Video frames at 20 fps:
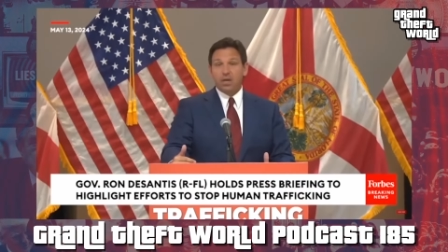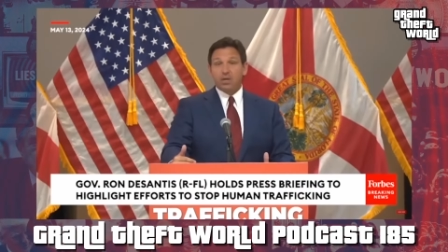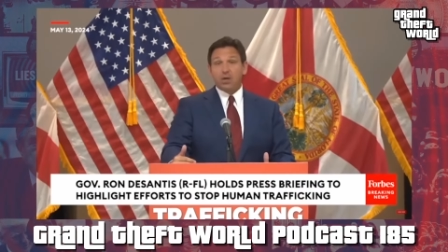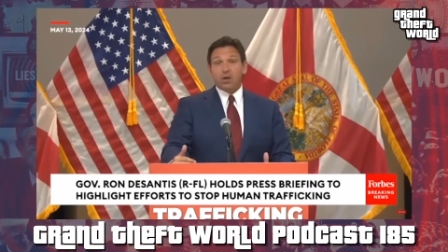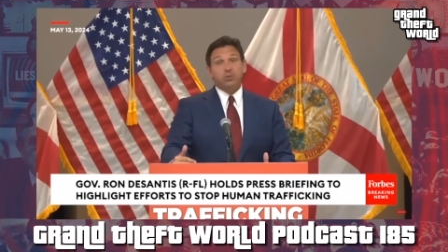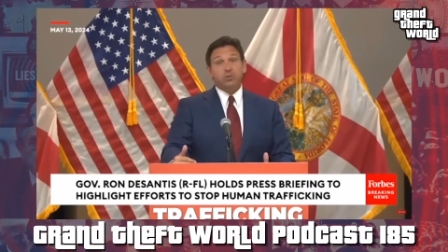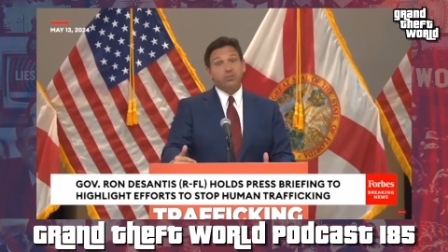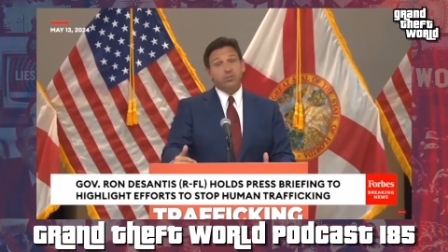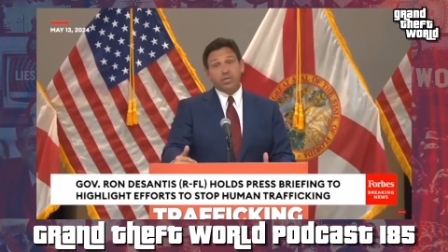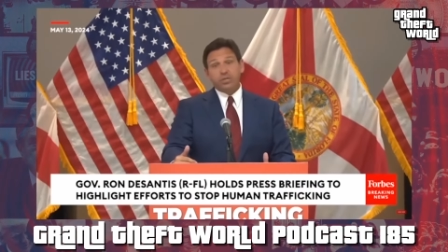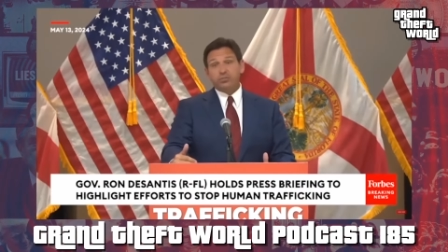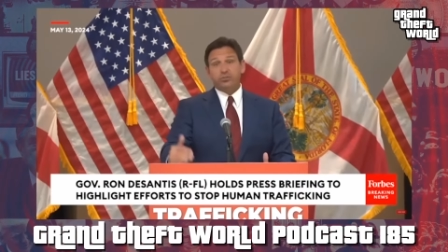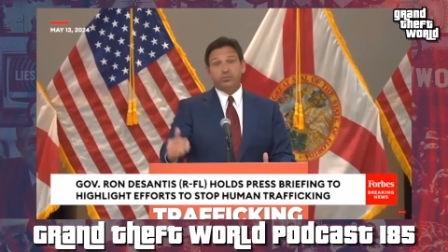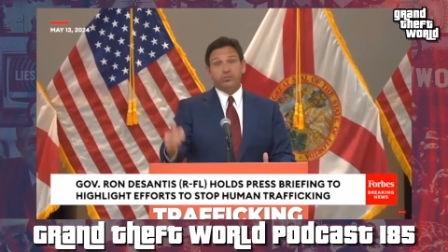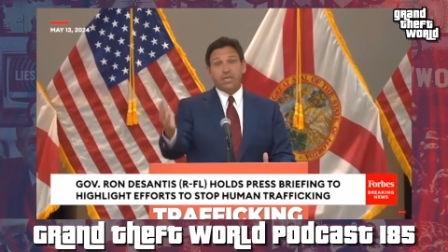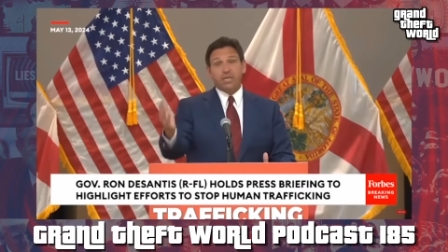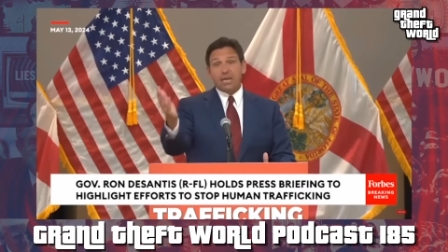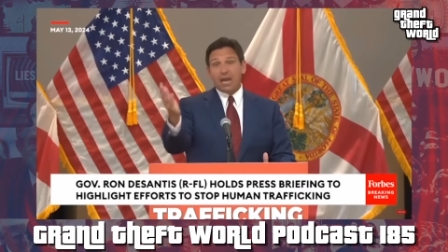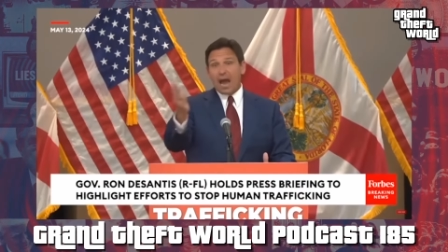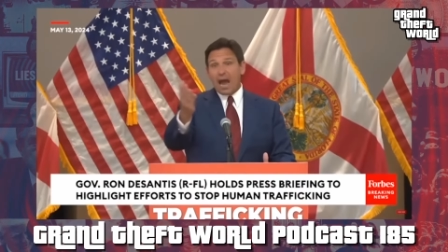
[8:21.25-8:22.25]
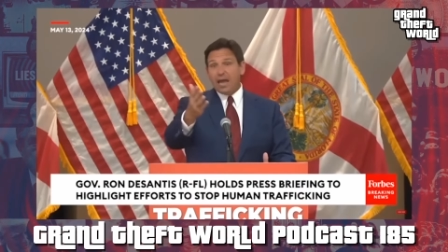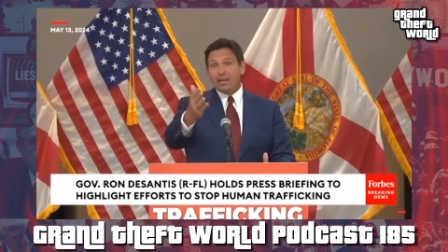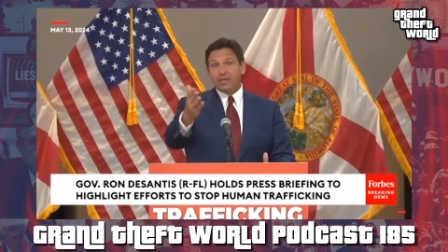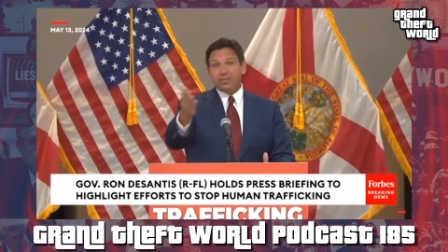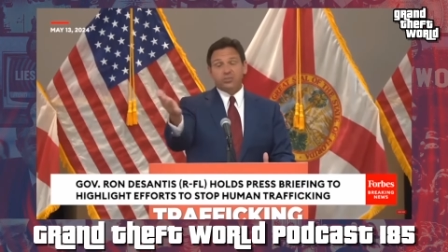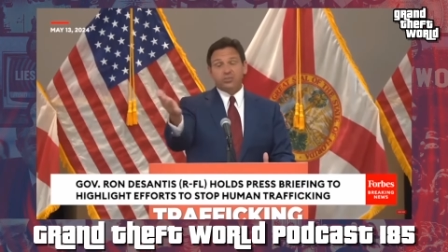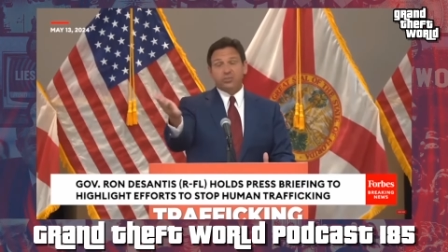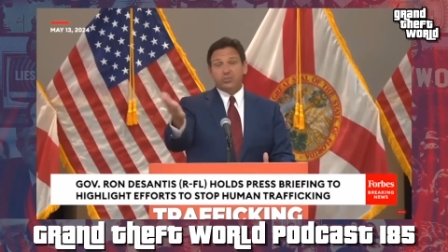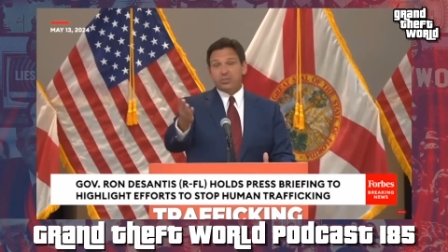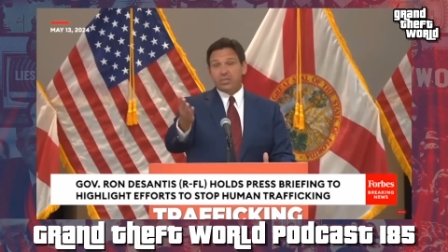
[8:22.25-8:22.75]
You know, it's interesting. I
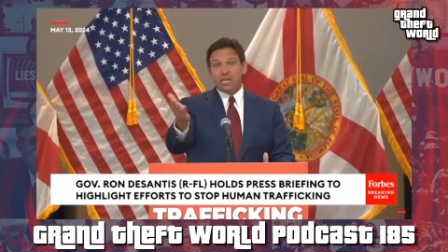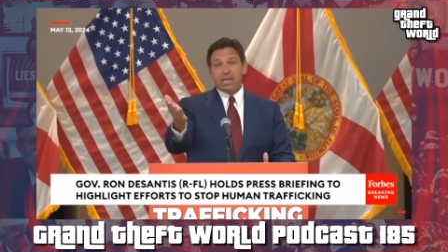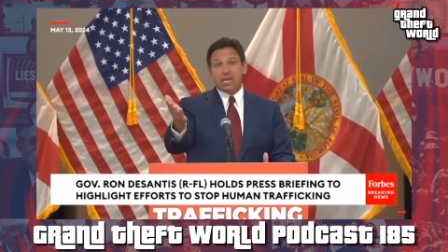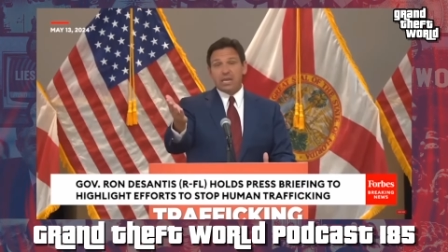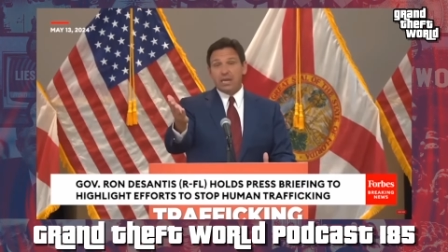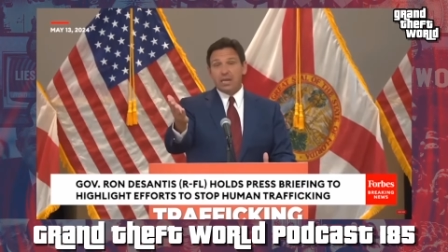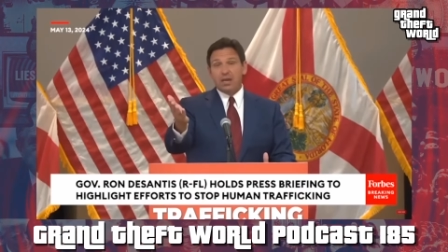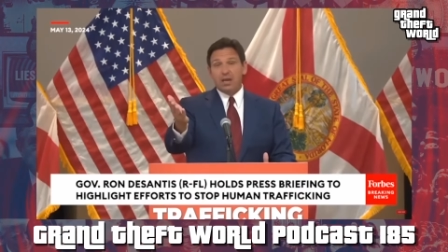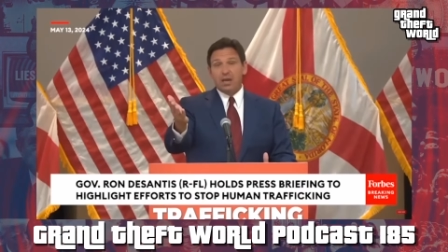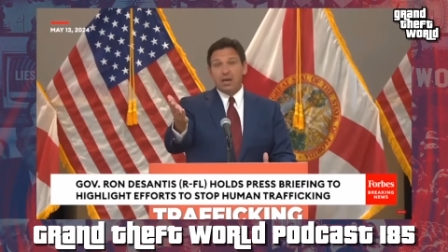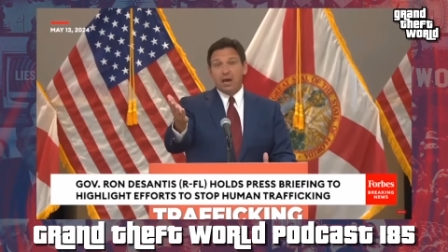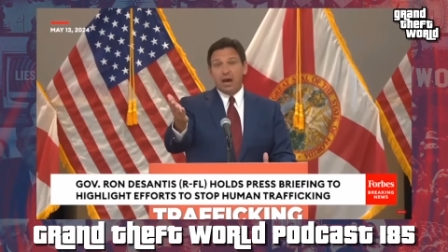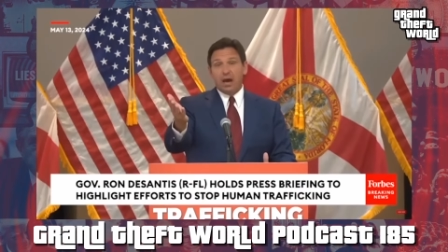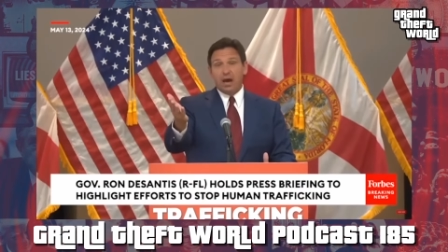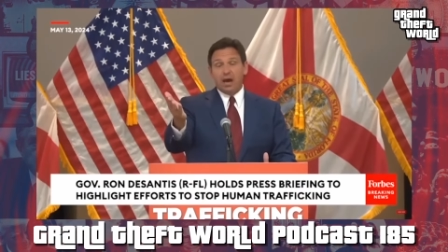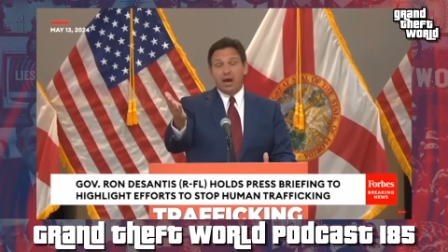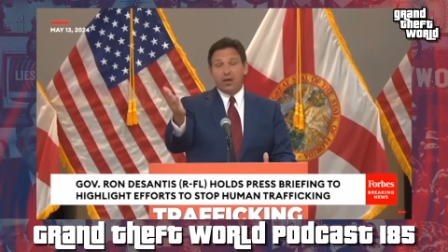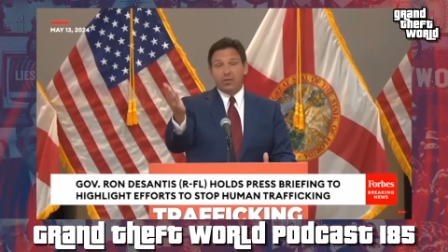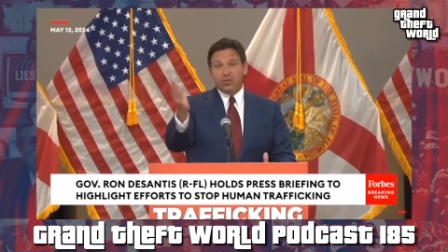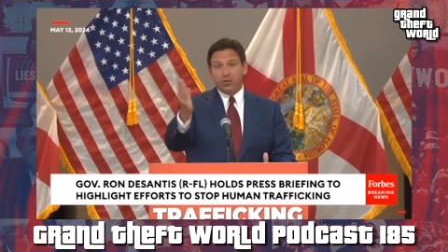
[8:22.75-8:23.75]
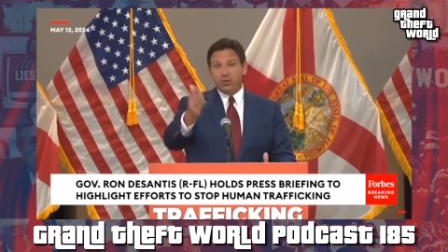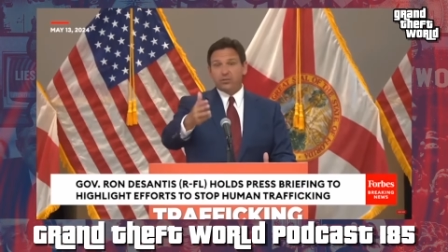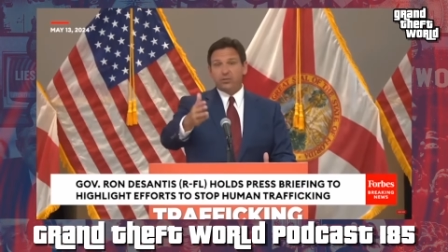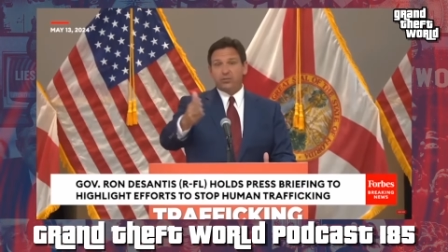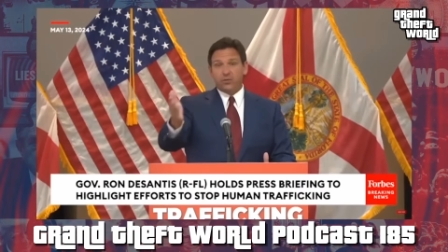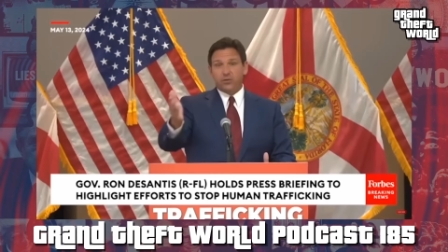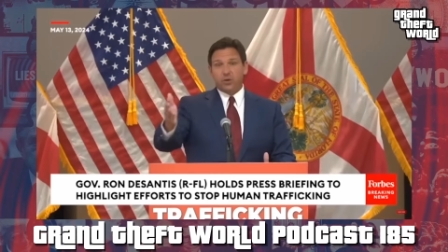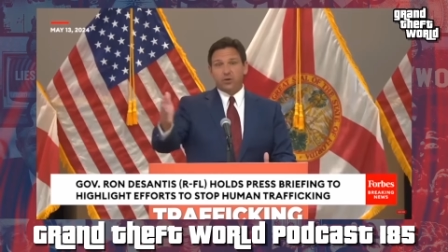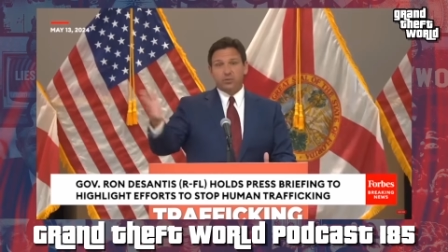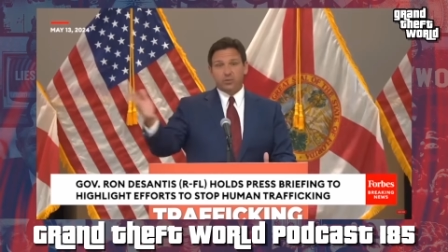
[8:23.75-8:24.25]
didn't see those
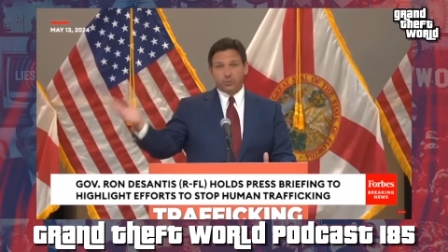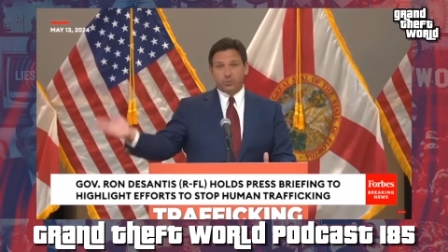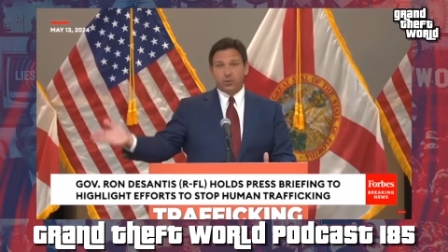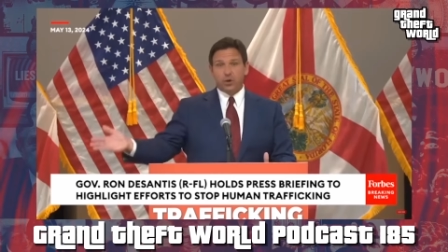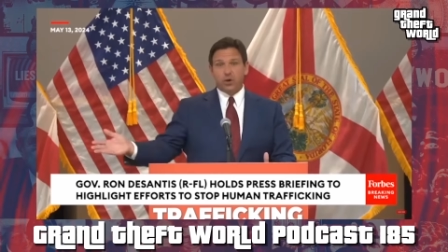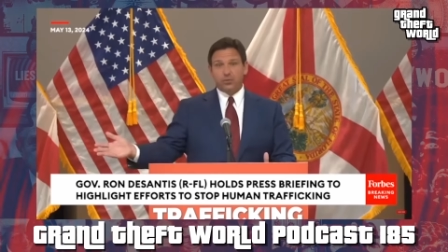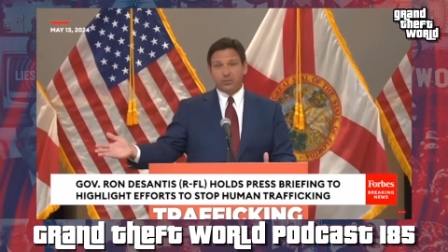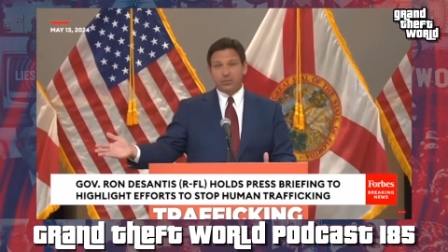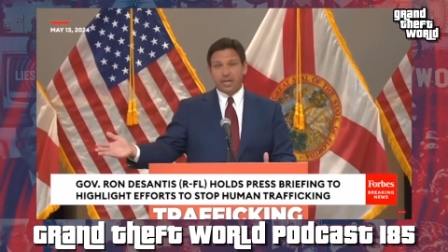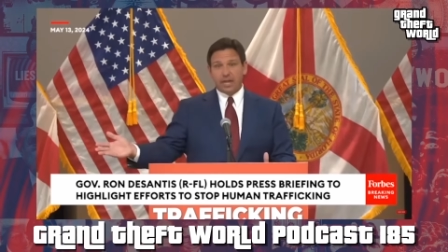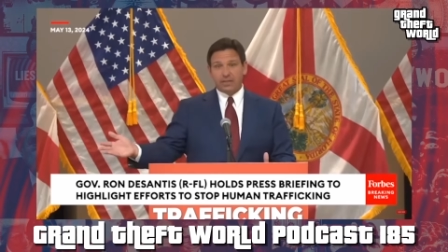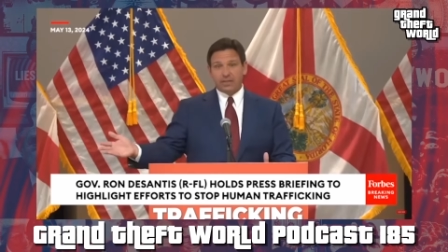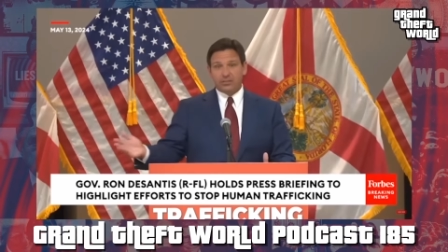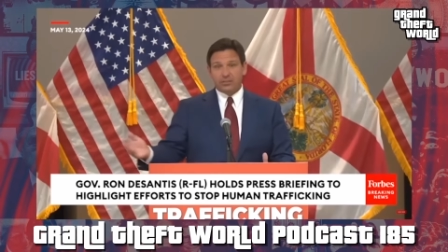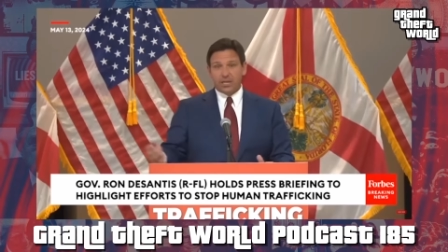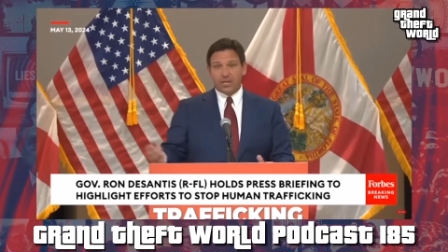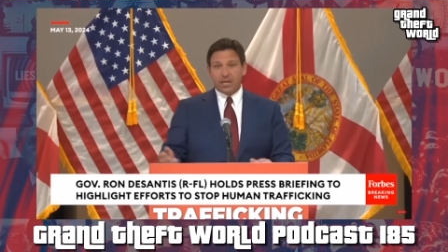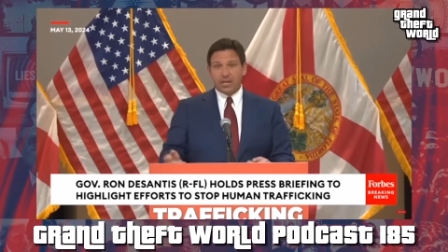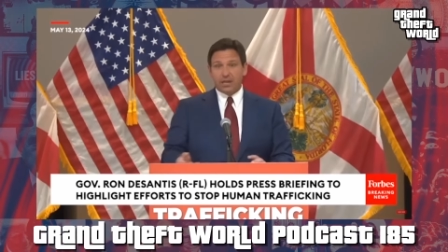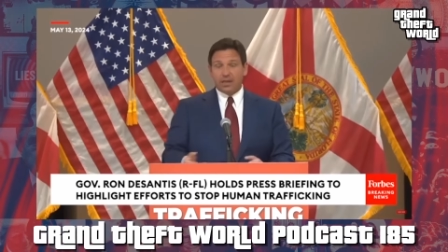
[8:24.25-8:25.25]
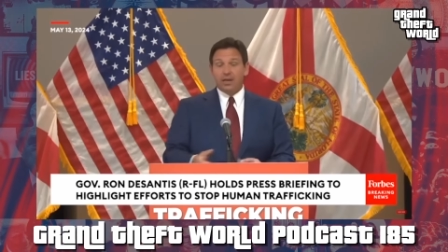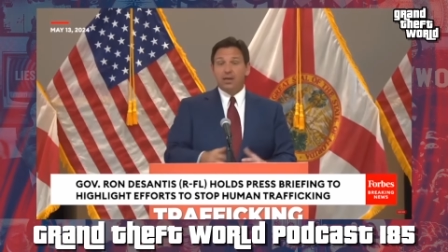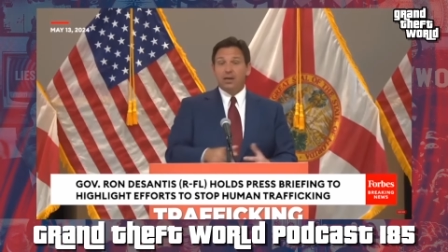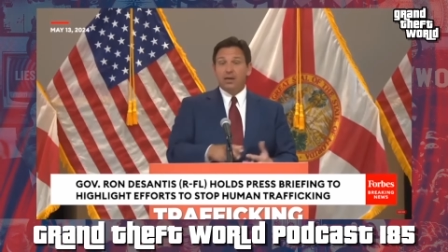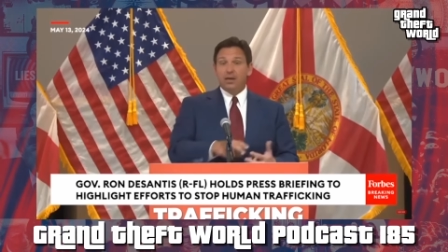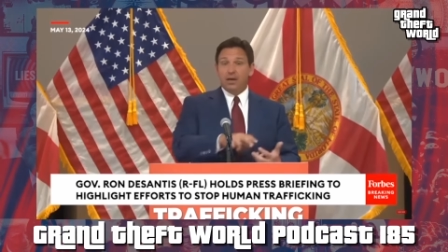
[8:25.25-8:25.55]
folks protesting